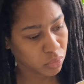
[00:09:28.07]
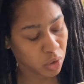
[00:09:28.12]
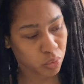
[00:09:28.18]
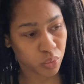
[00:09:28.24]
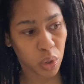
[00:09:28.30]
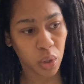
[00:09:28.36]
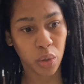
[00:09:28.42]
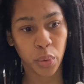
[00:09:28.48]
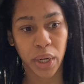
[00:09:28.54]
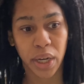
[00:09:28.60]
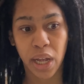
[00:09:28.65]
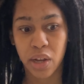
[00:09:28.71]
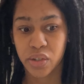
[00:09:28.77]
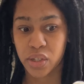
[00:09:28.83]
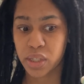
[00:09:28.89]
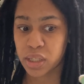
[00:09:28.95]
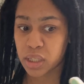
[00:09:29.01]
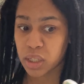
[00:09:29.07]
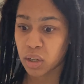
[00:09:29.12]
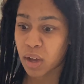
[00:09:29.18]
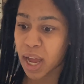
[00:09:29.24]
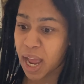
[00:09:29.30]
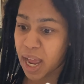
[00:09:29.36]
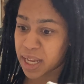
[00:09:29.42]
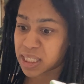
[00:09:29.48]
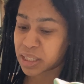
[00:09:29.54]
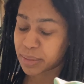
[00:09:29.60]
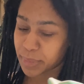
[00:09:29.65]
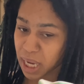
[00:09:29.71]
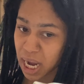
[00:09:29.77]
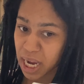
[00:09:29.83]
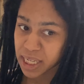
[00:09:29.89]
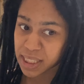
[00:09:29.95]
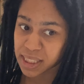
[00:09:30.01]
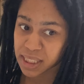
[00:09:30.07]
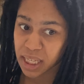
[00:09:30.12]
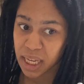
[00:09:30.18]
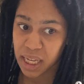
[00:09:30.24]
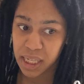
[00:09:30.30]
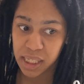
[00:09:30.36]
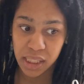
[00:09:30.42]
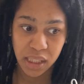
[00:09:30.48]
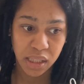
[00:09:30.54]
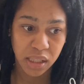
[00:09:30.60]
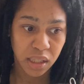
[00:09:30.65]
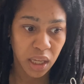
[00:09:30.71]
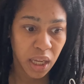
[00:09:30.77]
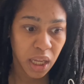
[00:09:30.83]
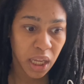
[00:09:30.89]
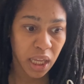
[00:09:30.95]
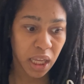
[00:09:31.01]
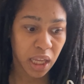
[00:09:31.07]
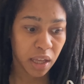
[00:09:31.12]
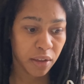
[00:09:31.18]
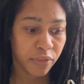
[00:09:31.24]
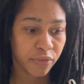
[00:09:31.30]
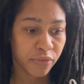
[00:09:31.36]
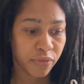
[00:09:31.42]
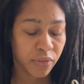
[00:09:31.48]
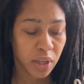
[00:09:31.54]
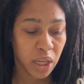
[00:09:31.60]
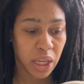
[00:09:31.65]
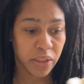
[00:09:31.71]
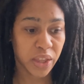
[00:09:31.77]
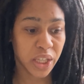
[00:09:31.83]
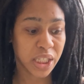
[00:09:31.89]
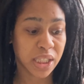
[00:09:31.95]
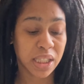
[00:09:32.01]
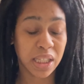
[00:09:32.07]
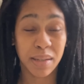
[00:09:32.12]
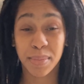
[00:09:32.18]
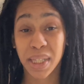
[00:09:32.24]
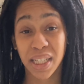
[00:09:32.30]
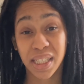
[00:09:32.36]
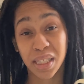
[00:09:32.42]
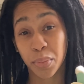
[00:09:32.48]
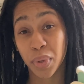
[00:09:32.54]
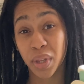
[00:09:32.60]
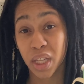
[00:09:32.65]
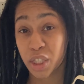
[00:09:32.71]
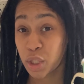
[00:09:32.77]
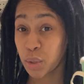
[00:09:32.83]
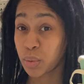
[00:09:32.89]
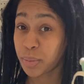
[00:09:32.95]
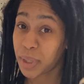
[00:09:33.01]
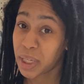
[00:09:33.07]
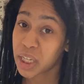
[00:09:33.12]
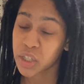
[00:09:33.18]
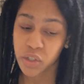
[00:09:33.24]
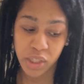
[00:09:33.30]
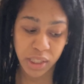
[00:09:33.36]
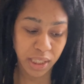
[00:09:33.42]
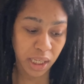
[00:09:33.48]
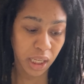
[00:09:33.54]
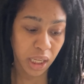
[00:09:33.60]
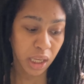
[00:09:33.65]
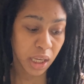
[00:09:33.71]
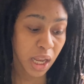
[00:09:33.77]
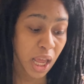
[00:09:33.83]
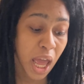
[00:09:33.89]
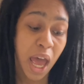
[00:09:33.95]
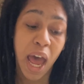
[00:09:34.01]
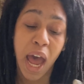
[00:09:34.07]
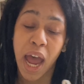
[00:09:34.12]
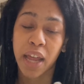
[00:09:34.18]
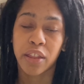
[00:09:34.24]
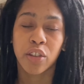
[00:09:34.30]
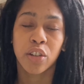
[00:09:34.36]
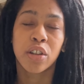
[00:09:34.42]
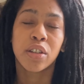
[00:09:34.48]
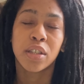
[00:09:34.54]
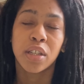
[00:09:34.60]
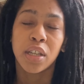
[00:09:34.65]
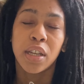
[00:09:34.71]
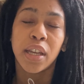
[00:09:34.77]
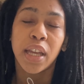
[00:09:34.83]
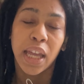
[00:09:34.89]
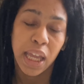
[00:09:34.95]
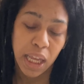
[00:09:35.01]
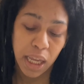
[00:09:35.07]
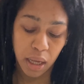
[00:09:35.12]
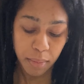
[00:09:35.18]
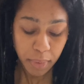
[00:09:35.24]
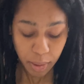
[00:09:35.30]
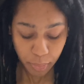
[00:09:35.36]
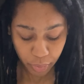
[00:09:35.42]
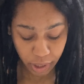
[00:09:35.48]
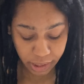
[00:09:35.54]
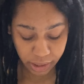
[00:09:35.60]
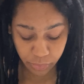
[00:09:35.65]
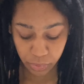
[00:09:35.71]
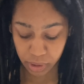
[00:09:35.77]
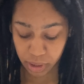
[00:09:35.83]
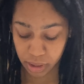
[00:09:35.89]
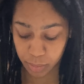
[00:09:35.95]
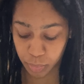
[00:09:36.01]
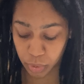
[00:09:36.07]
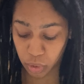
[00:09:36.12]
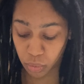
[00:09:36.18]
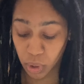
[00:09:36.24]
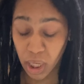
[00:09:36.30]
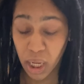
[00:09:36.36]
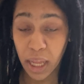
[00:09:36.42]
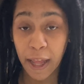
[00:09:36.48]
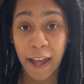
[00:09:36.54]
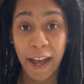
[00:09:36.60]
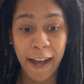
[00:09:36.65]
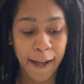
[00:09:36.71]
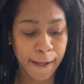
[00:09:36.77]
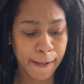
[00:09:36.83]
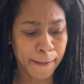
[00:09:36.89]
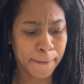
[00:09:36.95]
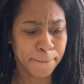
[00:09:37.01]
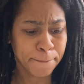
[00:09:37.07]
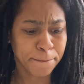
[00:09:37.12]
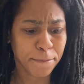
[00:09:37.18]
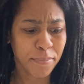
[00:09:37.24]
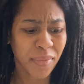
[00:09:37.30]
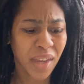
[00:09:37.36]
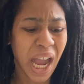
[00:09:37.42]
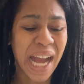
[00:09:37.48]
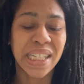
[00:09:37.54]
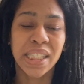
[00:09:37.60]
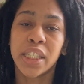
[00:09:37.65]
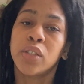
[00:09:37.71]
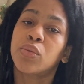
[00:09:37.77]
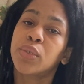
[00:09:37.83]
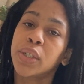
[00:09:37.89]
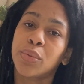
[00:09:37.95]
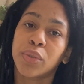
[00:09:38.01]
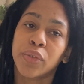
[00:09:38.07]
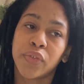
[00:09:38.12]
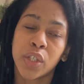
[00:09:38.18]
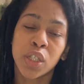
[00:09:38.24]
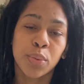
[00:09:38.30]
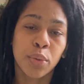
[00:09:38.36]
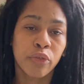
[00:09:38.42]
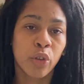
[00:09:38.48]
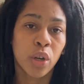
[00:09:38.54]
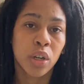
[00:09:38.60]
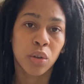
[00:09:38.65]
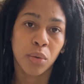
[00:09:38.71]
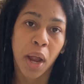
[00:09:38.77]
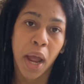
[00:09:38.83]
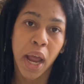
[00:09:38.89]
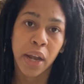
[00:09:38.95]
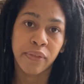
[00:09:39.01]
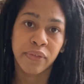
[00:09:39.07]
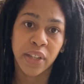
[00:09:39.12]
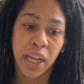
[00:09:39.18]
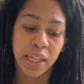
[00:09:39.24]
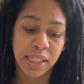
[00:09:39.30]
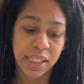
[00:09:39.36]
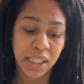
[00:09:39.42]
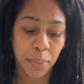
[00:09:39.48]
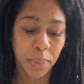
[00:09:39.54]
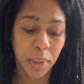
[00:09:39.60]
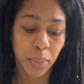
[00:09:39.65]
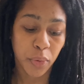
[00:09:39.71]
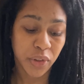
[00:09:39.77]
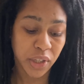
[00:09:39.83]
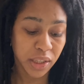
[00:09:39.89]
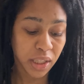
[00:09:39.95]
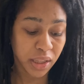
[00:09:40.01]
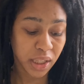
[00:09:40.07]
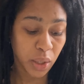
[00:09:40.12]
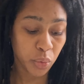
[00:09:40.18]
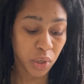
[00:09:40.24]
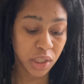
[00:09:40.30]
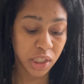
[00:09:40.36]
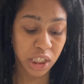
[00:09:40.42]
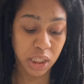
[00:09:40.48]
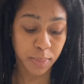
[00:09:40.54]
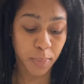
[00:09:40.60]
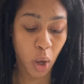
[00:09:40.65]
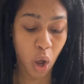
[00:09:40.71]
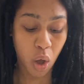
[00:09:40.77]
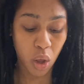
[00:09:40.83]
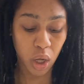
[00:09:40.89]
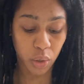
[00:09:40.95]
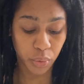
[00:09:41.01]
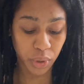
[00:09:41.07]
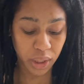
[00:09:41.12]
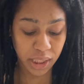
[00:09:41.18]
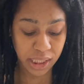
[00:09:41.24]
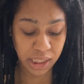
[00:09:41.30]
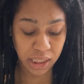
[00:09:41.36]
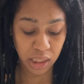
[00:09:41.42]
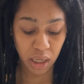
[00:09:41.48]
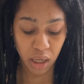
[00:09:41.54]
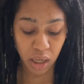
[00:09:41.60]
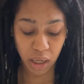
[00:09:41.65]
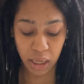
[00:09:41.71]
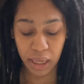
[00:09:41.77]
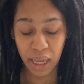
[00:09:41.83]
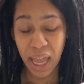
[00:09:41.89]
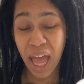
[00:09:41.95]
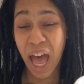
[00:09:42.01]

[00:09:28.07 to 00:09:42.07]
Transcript: Roller Warehouse still has some Chaya skates. If this seems like something that you would be interested in, I thoroughly am impressed with this boot. I did read reviews before it arrived that some people think that they were in small or really snug.